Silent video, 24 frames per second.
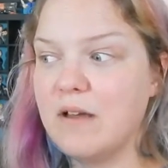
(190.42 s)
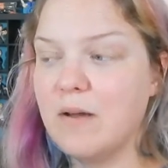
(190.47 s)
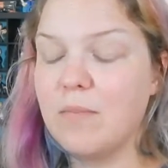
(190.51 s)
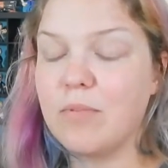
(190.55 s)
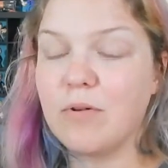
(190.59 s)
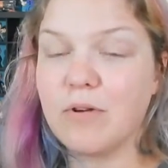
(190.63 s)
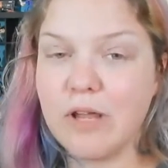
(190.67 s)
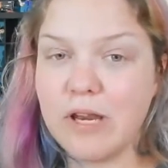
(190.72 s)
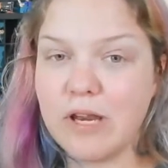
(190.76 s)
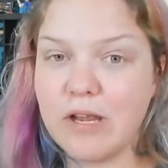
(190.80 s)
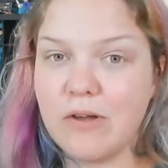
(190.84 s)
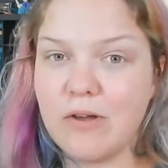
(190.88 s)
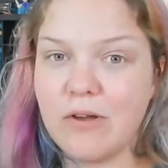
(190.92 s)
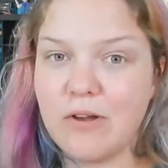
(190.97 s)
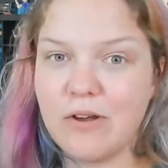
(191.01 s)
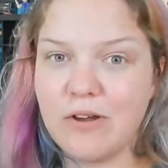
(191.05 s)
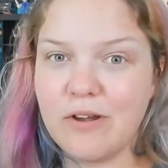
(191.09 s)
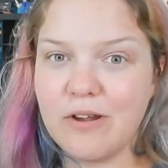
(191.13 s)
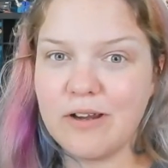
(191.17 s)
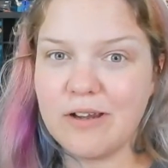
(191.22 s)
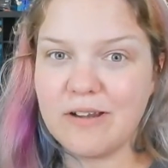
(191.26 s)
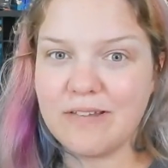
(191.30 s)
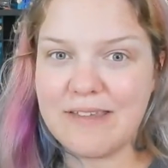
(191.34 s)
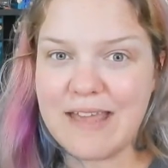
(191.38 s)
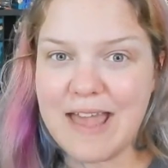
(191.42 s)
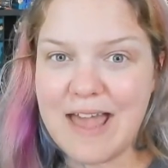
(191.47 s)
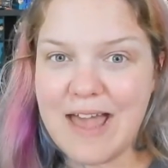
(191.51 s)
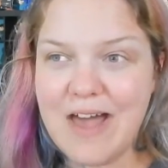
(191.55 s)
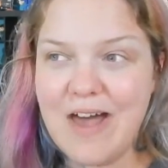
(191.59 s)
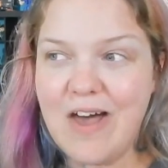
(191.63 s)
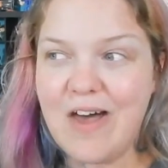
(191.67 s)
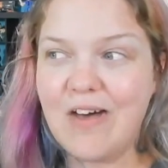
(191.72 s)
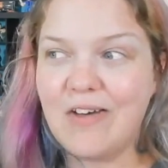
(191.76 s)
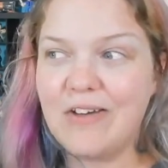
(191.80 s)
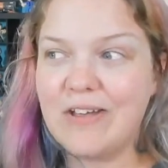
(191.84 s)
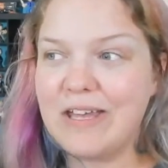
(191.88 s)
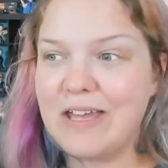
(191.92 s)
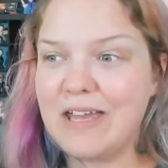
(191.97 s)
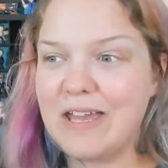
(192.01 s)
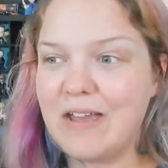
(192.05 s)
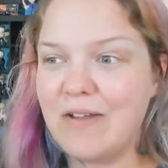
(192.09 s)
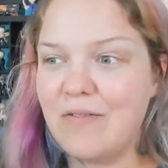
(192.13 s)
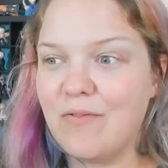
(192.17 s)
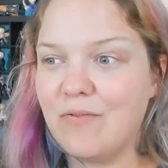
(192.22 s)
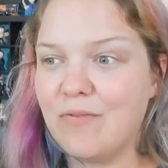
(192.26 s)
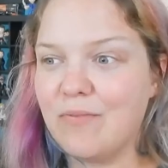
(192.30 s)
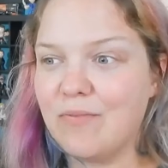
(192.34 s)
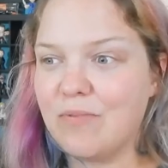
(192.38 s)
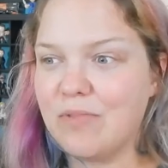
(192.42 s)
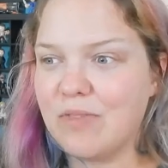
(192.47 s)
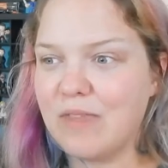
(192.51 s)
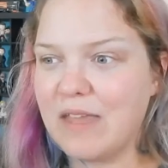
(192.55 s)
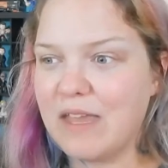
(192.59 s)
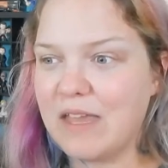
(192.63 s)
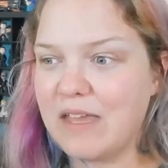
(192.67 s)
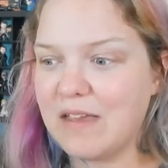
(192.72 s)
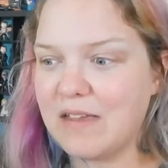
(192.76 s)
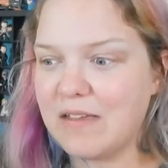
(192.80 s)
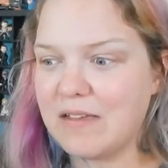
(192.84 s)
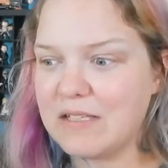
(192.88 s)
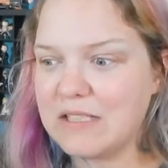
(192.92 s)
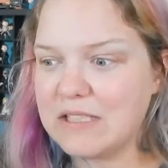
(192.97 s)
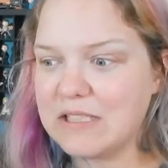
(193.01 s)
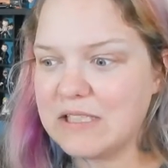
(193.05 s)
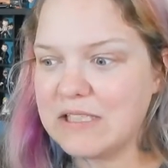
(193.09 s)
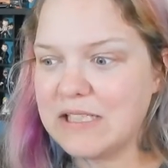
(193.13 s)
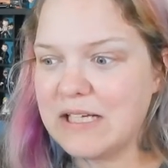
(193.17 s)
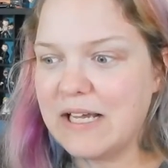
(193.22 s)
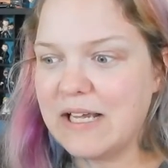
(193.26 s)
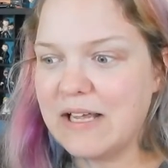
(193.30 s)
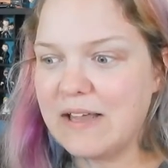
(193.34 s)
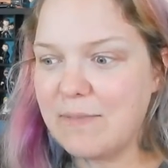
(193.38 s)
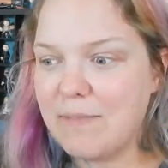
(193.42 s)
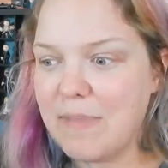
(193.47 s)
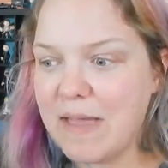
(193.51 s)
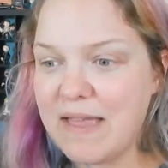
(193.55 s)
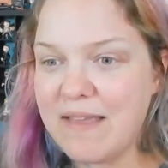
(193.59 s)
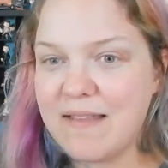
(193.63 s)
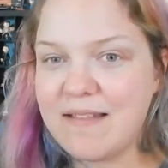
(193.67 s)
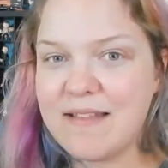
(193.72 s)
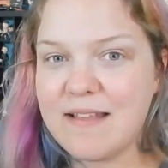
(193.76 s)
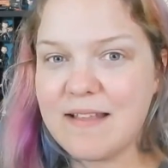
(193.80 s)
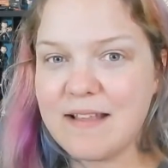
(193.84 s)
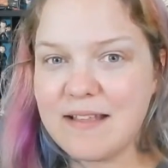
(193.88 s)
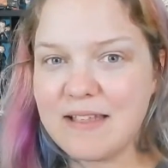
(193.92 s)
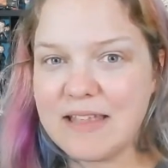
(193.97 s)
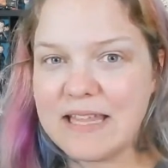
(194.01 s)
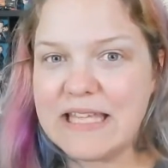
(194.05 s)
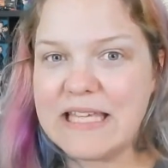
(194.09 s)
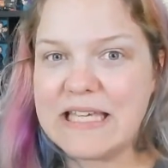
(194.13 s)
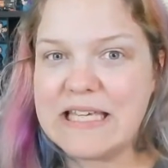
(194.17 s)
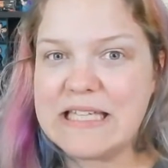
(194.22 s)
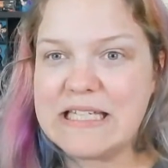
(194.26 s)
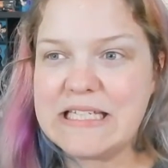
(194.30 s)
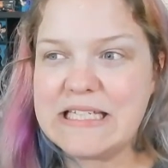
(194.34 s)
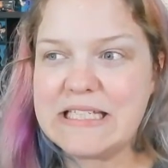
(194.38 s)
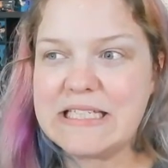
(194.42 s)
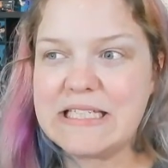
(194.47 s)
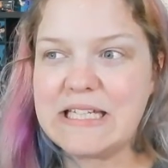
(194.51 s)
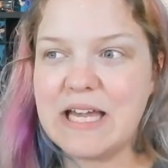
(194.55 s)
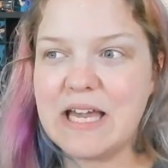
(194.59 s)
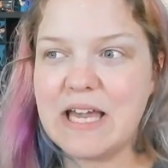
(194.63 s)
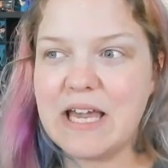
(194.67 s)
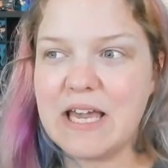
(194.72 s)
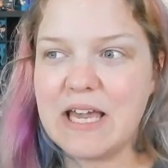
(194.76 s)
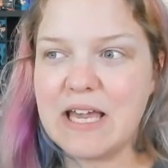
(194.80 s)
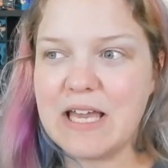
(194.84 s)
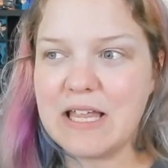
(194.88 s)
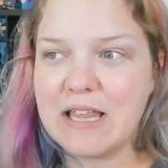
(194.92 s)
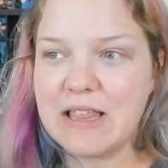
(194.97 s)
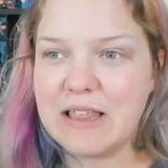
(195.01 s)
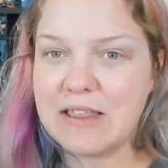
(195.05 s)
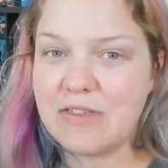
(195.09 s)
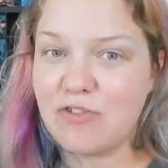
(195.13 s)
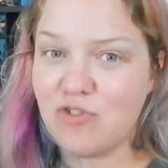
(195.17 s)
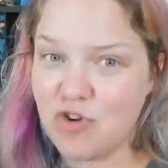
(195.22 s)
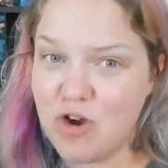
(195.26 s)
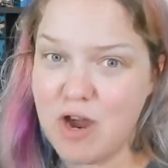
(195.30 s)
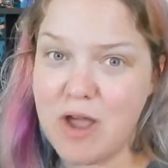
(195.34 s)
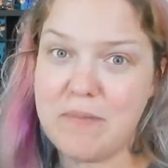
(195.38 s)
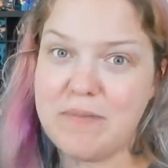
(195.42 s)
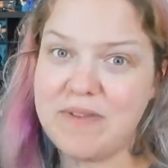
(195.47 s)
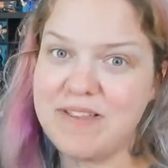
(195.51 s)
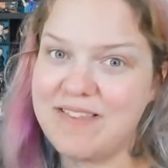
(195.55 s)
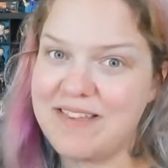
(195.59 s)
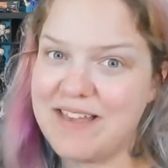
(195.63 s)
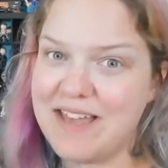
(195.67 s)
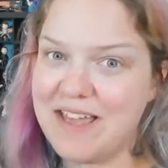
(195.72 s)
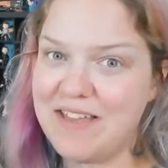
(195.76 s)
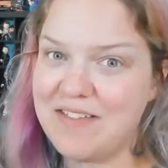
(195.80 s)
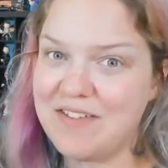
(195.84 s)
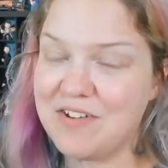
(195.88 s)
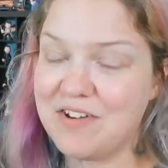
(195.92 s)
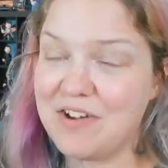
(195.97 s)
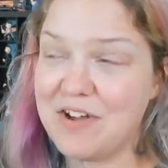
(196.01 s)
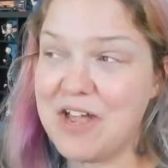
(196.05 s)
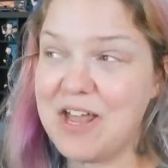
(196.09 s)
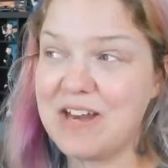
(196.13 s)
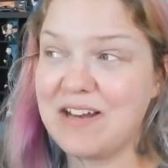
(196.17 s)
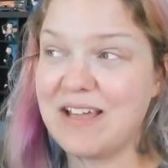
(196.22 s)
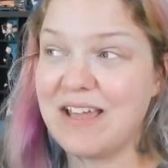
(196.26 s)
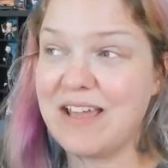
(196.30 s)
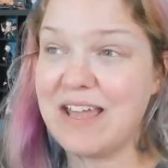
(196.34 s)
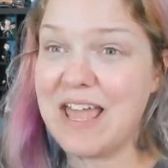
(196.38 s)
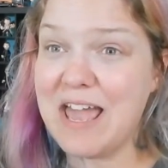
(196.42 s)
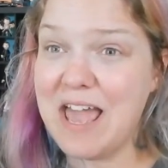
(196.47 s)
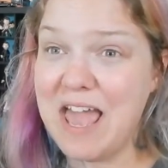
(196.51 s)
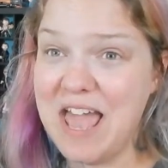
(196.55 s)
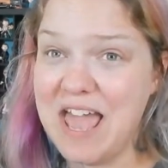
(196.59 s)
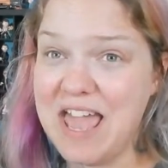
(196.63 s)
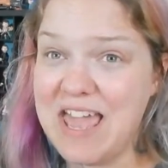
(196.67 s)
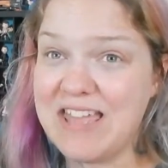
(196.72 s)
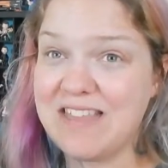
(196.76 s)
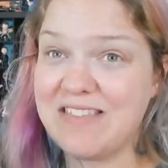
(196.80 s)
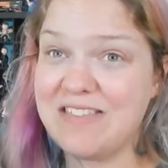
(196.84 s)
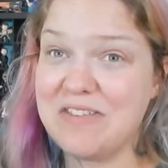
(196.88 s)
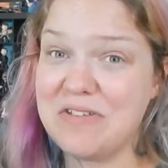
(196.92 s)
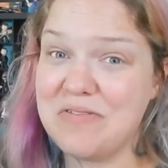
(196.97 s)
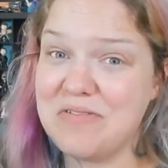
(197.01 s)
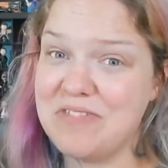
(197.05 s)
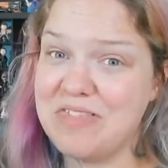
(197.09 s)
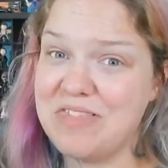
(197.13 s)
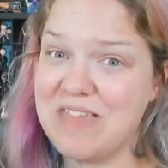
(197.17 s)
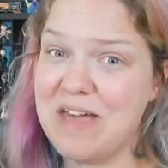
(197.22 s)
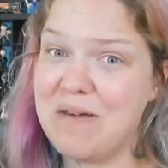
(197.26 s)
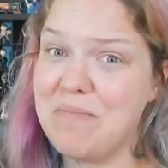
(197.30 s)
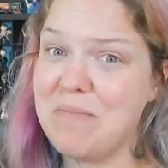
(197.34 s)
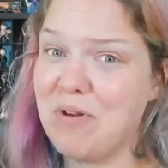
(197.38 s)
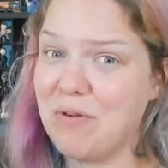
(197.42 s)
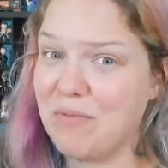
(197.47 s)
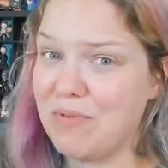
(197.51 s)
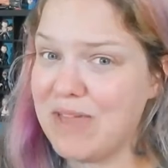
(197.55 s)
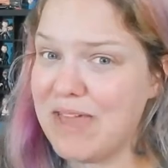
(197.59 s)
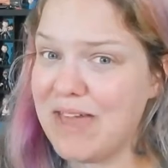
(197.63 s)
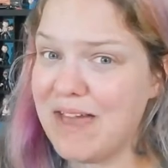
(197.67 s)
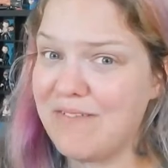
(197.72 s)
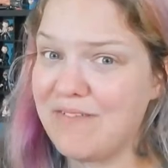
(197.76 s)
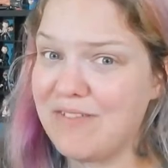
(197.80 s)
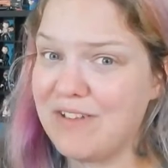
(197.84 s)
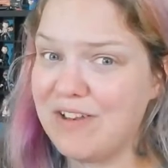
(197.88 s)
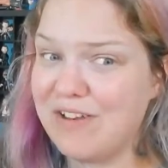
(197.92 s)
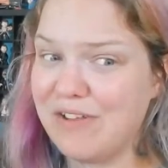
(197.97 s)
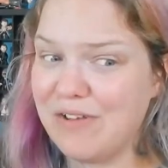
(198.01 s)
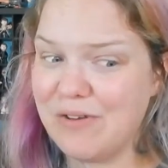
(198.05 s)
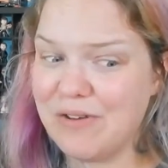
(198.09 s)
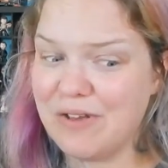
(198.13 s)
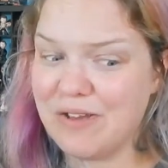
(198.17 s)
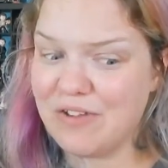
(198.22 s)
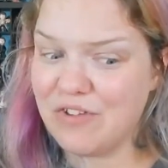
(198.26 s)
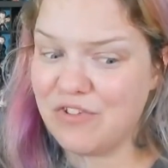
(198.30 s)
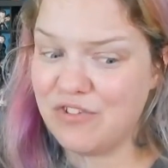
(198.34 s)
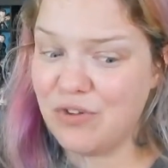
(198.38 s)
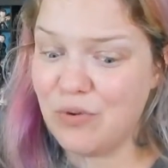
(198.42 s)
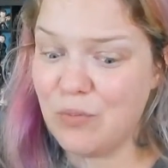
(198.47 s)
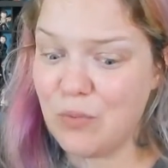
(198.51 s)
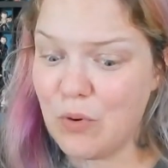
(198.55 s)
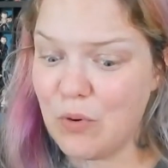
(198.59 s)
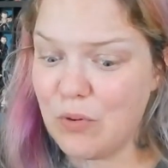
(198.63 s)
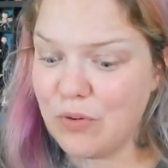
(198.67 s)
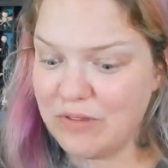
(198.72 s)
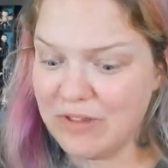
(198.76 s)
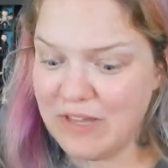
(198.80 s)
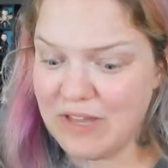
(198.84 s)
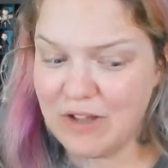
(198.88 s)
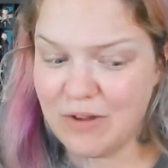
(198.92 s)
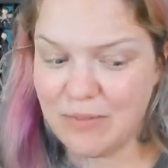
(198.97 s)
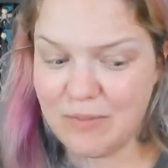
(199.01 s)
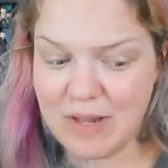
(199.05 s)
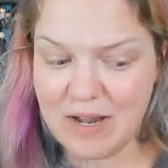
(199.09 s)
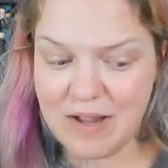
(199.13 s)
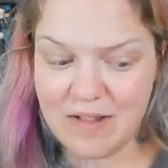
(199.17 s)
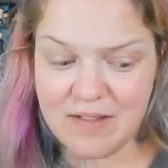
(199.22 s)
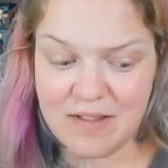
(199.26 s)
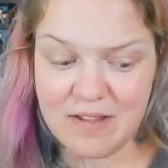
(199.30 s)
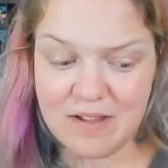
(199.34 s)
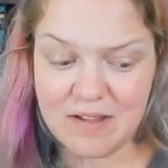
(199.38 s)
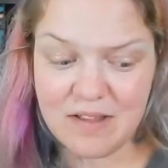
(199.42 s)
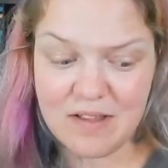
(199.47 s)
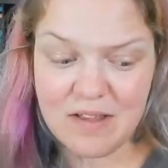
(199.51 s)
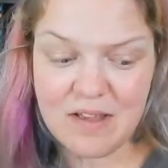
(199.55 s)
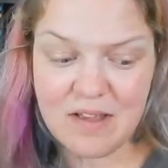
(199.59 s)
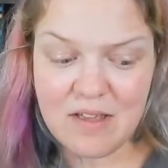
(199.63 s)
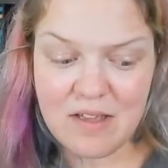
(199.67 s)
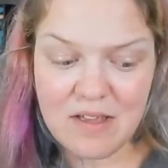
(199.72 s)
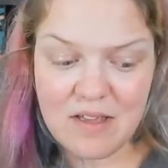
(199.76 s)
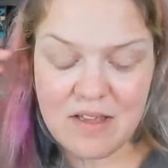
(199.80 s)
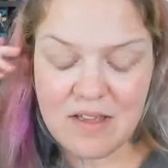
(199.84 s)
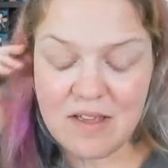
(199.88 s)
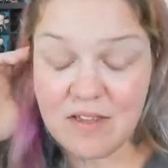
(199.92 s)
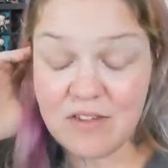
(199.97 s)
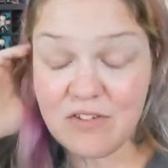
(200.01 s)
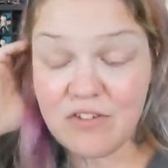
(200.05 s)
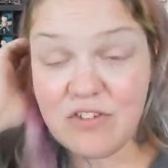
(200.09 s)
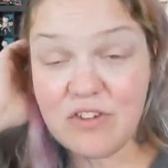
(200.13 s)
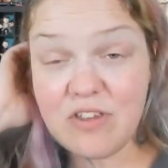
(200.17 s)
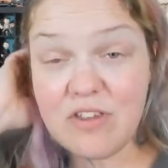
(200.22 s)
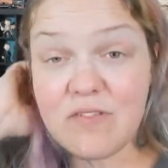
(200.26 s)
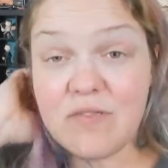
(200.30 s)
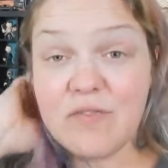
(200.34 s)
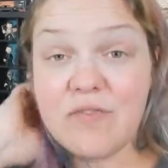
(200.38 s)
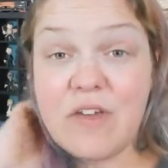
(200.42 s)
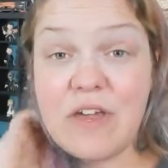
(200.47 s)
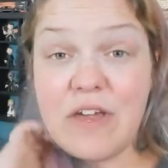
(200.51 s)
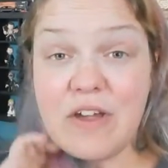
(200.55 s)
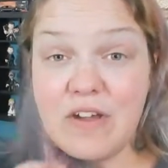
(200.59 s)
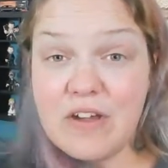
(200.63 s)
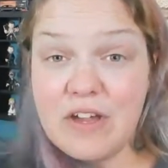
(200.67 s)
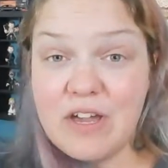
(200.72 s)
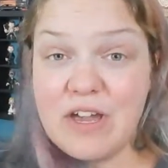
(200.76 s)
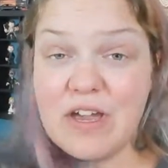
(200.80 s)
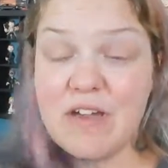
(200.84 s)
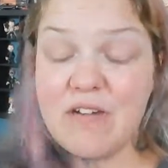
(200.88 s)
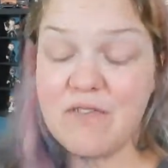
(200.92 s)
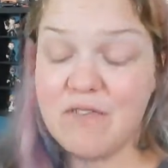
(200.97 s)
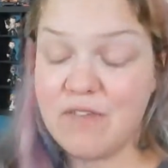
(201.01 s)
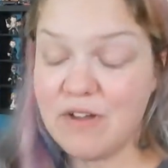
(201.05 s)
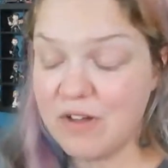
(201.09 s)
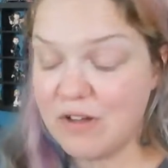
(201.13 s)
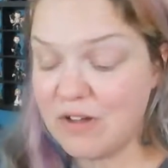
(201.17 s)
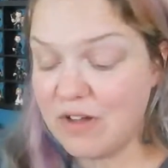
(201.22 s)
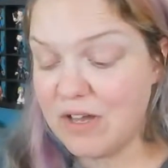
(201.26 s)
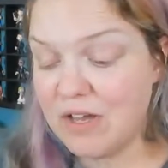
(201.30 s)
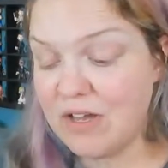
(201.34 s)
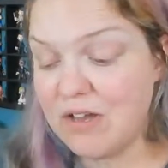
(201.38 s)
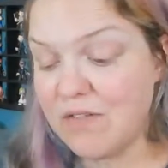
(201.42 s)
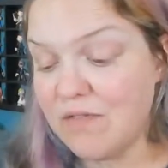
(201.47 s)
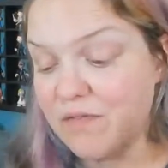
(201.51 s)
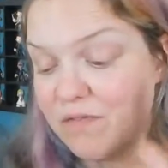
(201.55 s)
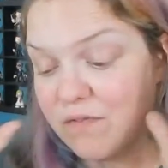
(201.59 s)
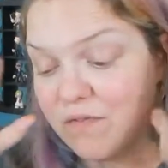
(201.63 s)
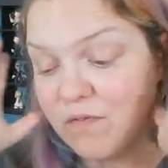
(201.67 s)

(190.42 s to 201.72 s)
burrito her in a towel and like basically traumatize her, and I hate doing that, but we have to do it because she won't take her medicine, and she's very, very,